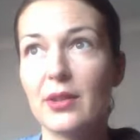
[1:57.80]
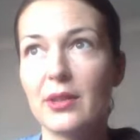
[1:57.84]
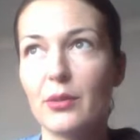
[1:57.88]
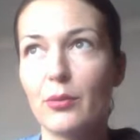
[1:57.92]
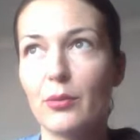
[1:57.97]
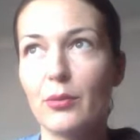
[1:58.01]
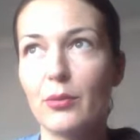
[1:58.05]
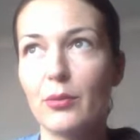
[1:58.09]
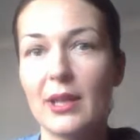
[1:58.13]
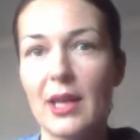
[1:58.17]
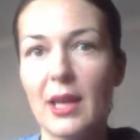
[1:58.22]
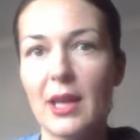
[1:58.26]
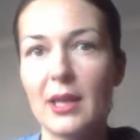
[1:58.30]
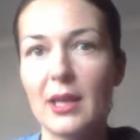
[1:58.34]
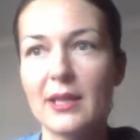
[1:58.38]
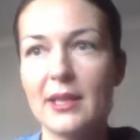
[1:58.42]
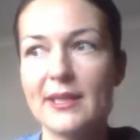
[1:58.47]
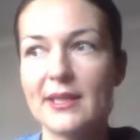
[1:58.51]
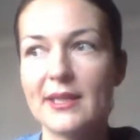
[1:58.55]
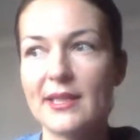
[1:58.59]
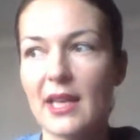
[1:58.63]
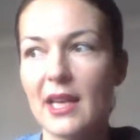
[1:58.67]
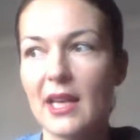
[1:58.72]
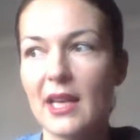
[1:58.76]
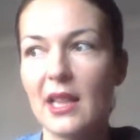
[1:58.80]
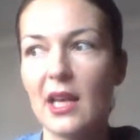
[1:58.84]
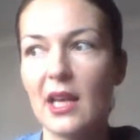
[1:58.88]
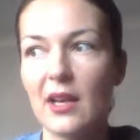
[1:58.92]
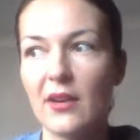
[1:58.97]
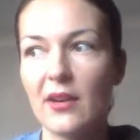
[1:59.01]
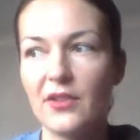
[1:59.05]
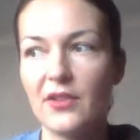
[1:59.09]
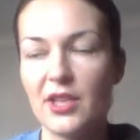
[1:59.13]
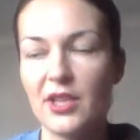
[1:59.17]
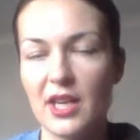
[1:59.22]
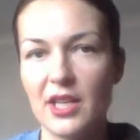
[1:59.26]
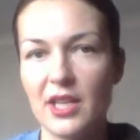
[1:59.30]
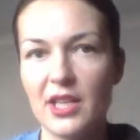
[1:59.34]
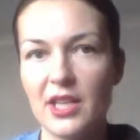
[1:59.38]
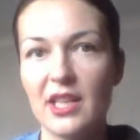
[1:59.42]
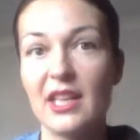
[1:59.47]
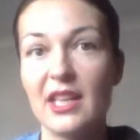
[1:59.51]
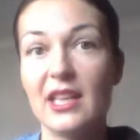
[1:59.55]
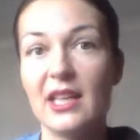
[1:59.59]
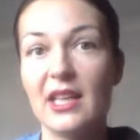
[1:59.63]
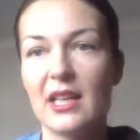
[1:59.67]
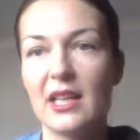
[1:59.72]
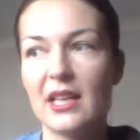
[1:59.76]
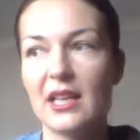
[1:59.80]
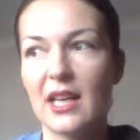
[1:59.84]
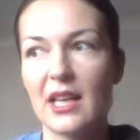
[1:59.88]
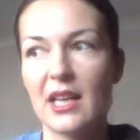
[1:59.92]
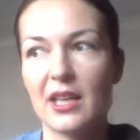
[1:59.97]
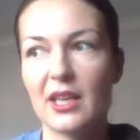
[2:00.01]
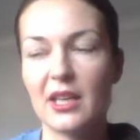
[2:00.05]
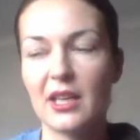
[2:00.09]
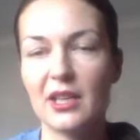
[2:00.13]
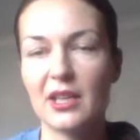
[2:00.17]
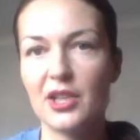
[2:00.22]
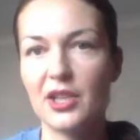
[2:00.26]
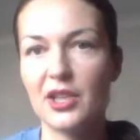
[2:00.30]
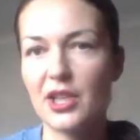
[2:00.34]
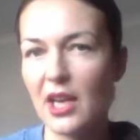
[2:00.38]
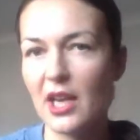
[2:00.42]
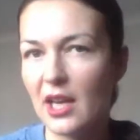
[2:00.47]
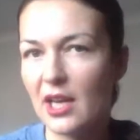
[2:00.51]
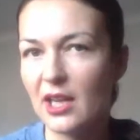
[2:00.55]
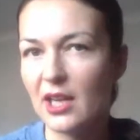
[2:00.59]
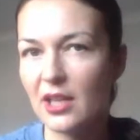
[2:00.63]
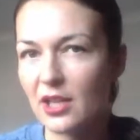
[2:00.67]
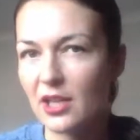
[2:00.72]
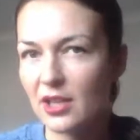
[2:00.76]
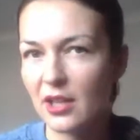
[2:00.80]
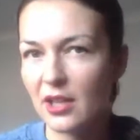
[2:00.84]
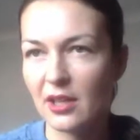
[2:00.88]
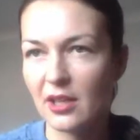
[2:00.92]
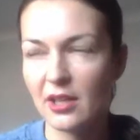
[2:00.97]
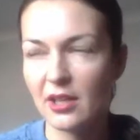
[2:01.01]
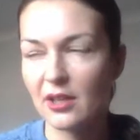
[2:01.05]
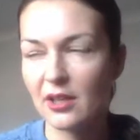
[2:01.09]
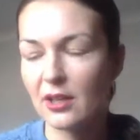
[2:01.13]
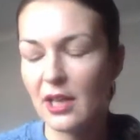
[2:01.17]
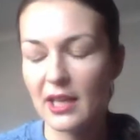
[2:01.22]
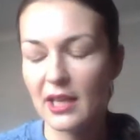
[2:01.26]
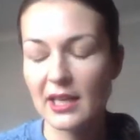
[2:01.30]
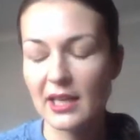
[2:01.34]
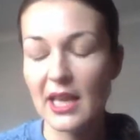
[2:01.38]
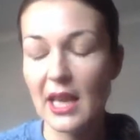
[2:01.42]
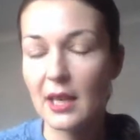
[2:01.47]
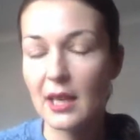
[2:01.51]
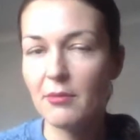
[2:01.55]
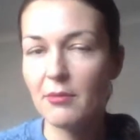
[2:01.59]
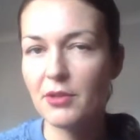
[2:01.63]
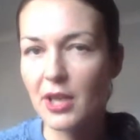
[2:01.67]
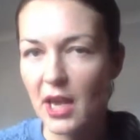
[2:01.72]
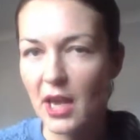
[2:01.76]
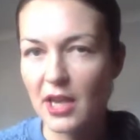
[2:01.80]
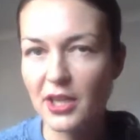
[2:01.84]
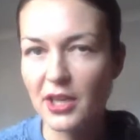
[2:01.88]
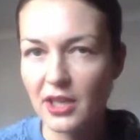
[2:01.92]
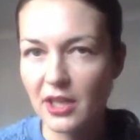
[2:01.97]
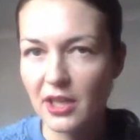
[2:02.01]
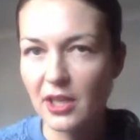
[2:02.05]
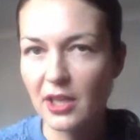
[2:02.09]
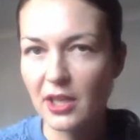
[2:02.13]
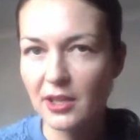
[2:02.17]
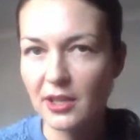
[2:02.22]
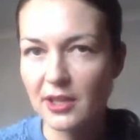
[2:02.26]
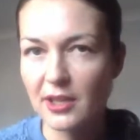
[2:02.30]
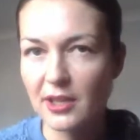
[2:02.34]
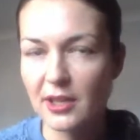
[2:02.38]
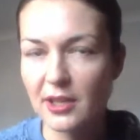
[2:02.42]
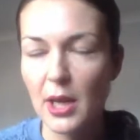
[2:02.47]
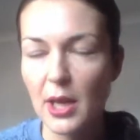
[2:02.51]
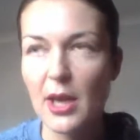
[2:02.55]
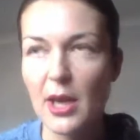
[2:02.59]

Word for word: When I say life changing, like change, uh, like game changers